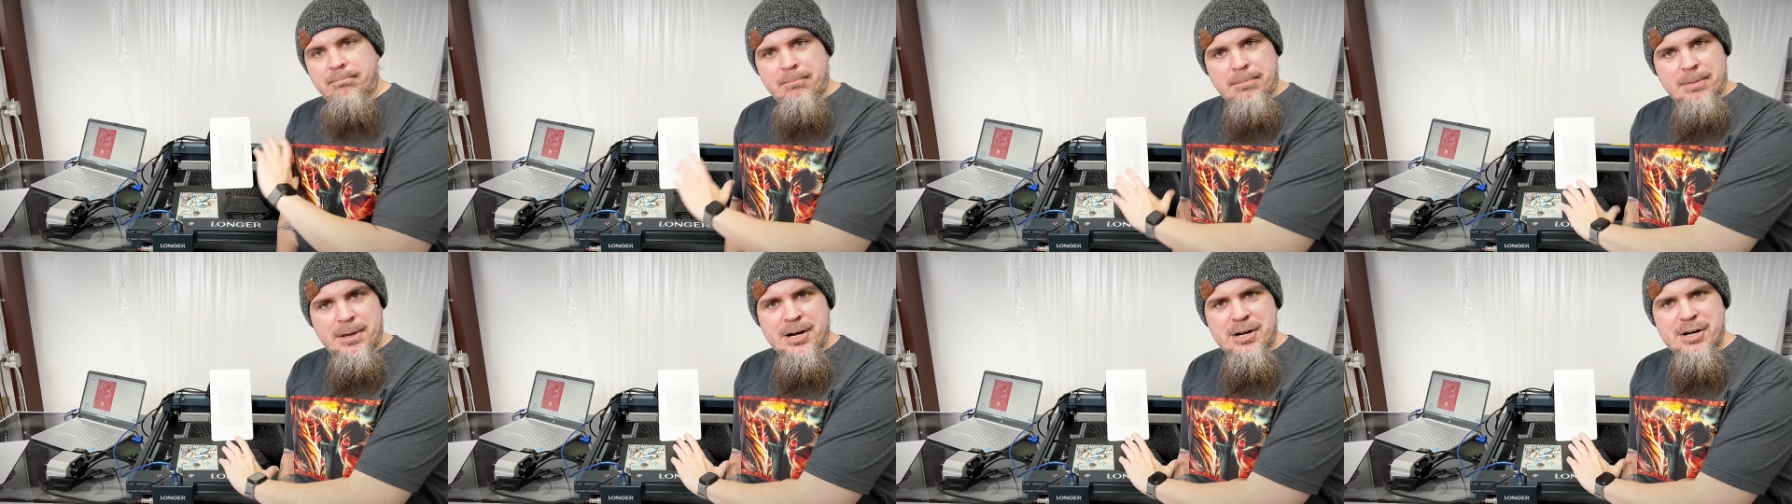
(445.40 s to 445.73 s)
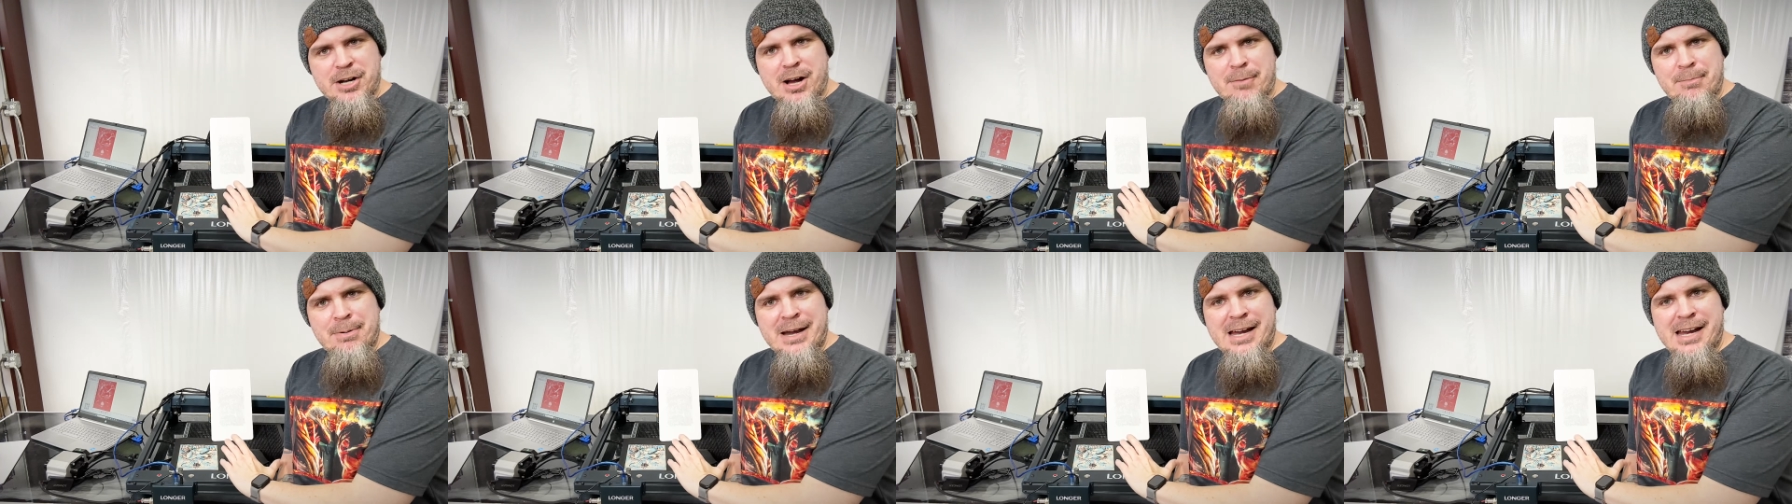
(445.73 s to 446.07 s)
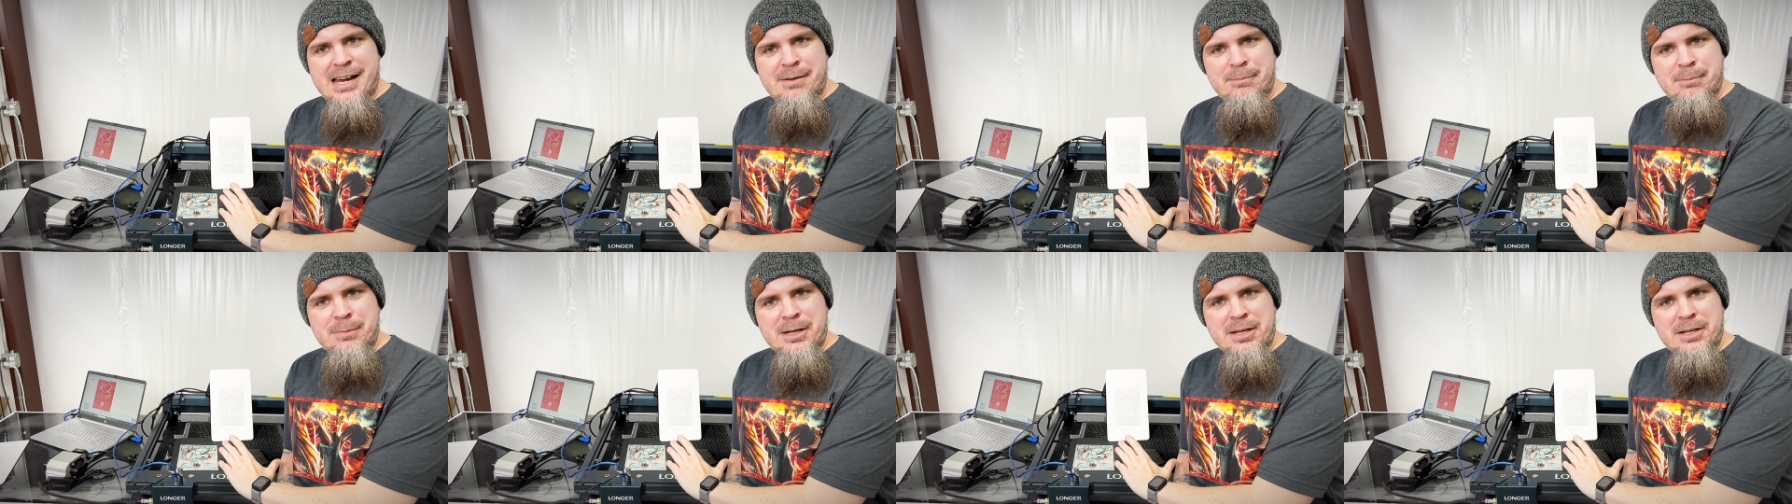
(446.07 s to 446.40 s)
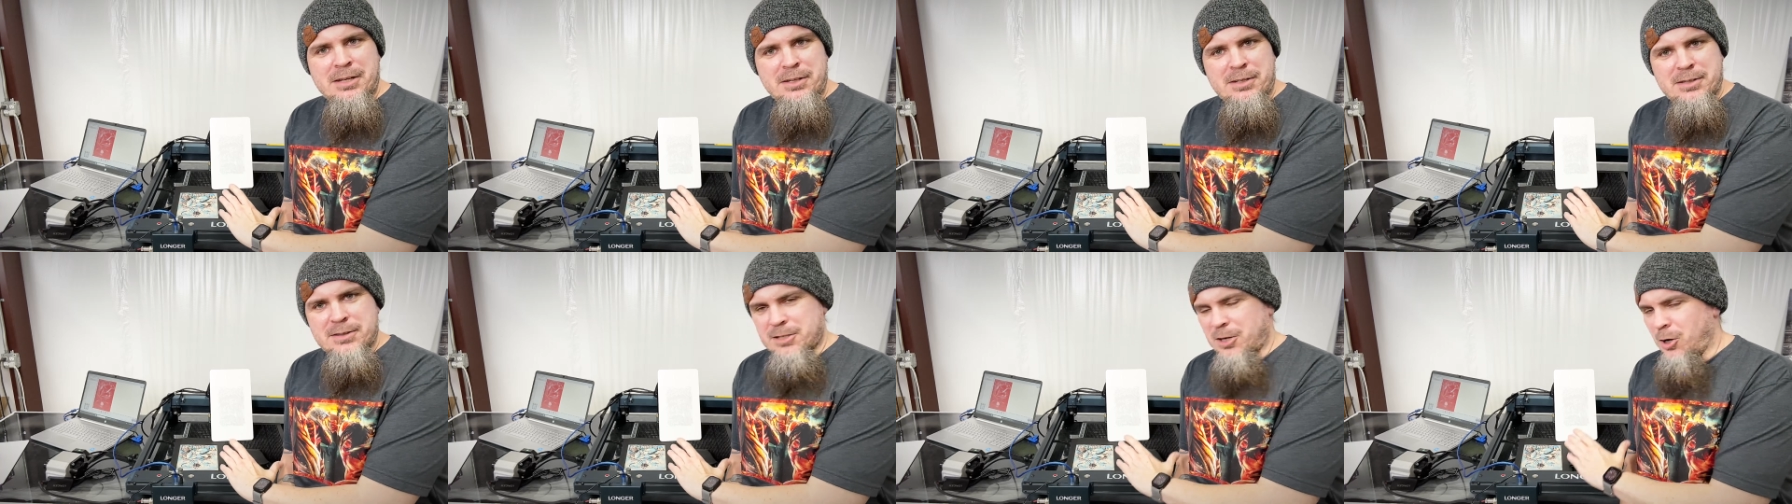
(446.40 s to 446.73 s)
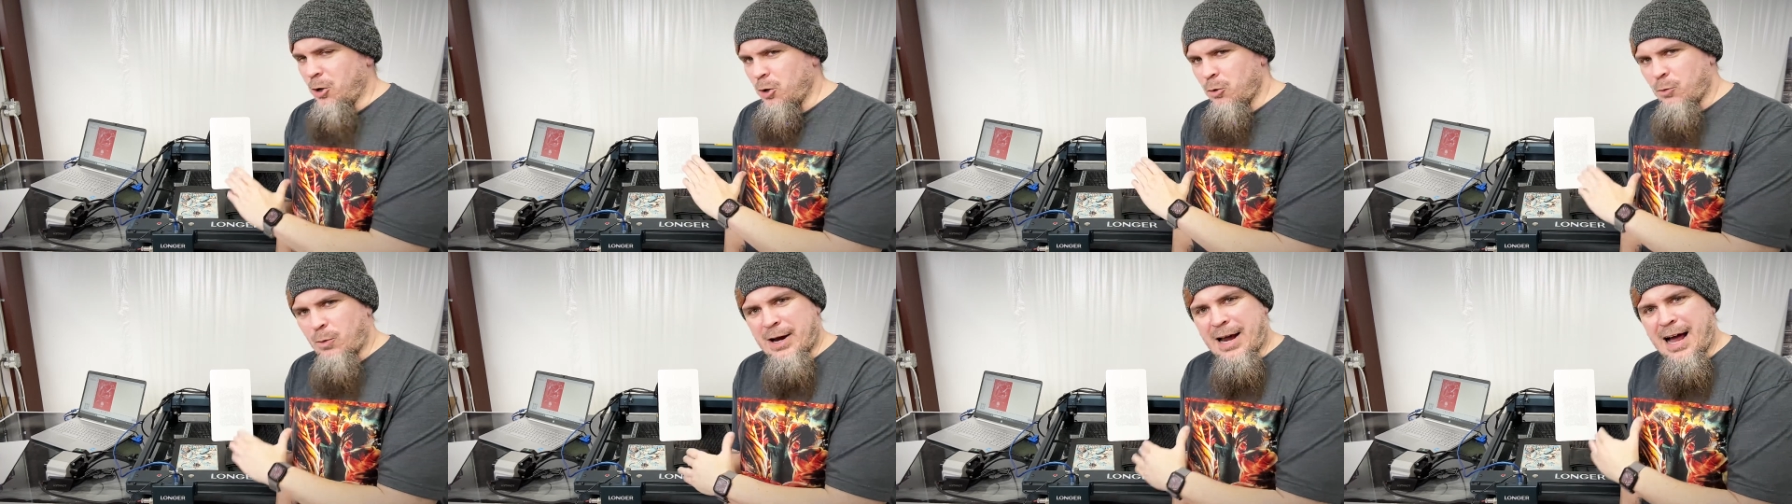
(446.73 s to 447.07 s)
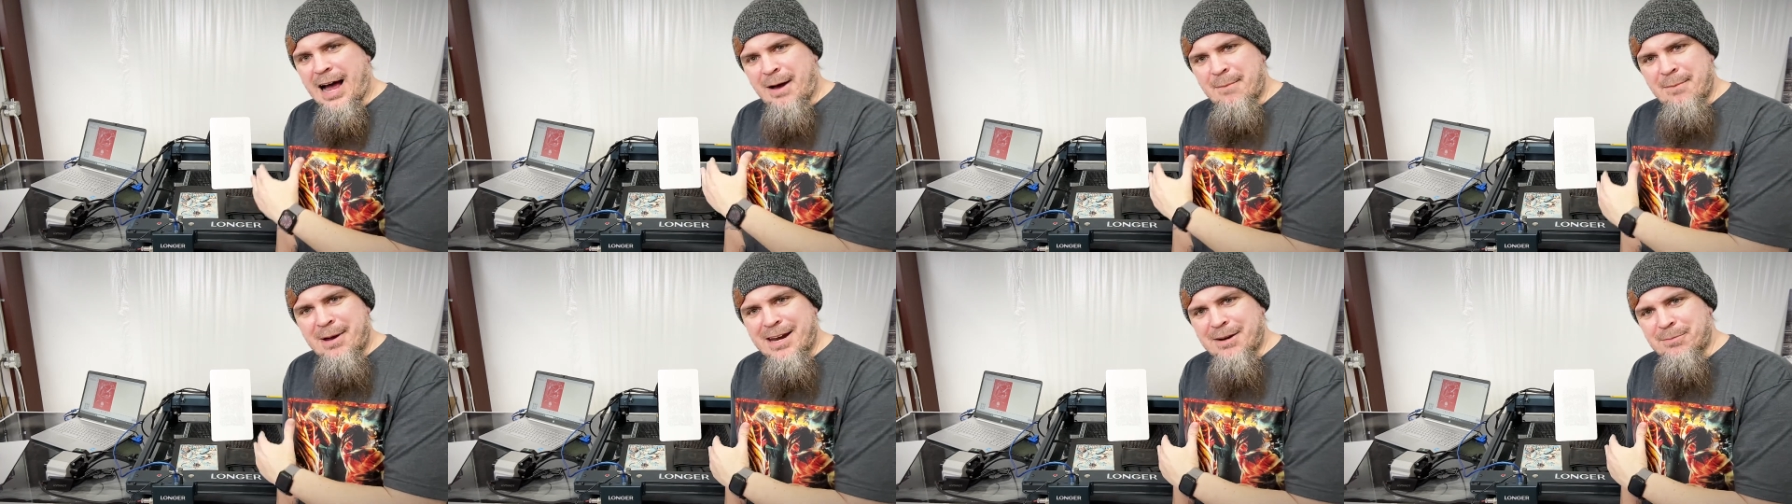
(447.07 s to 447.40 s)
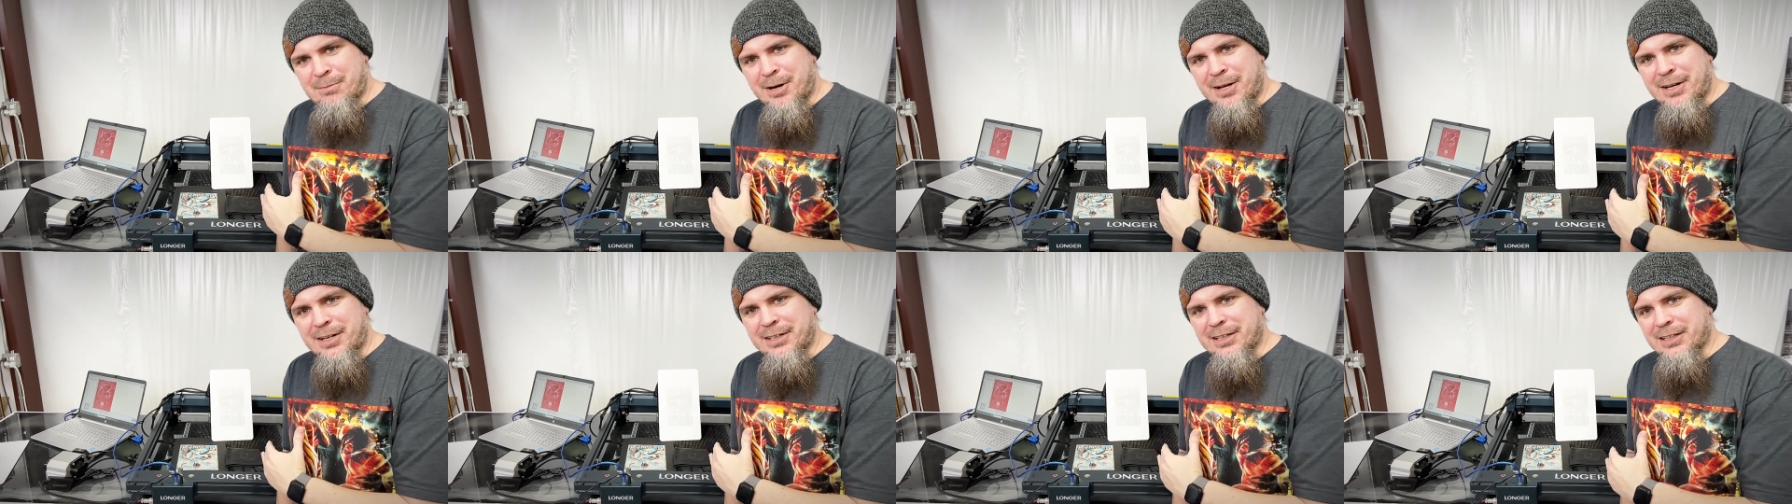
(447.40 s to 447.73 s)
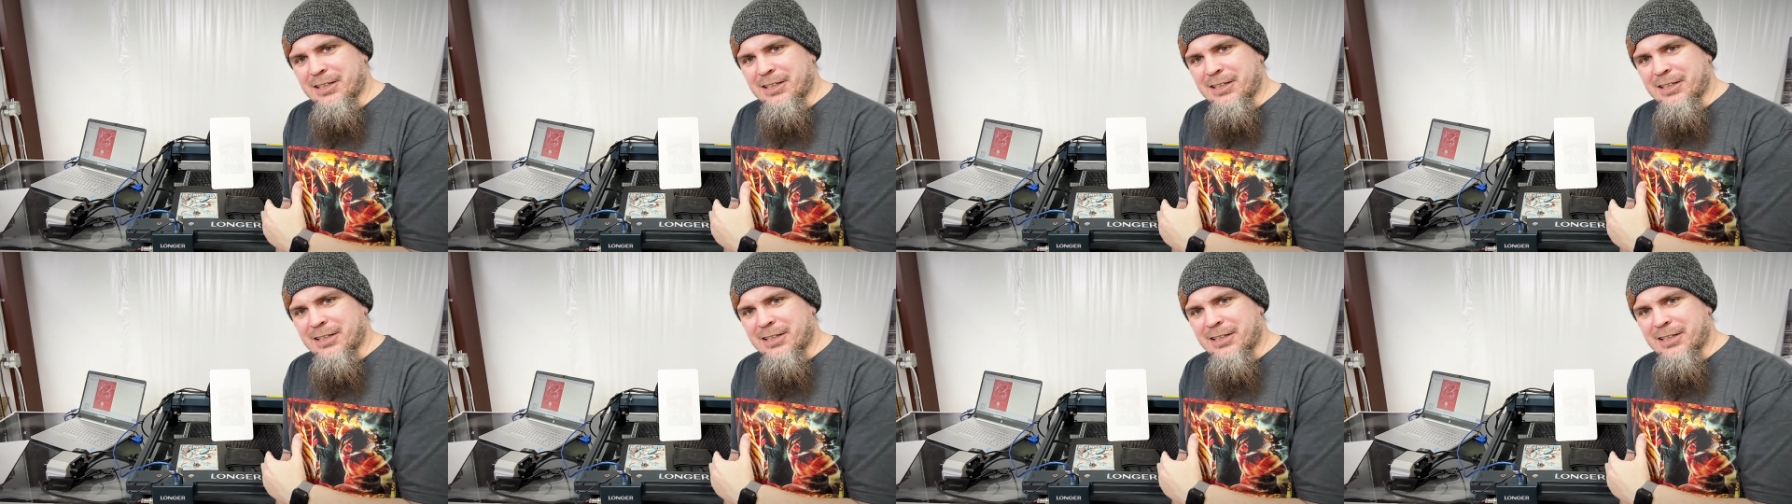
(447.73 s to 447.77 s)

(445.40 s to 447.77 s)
they're not paying me. The only way I make money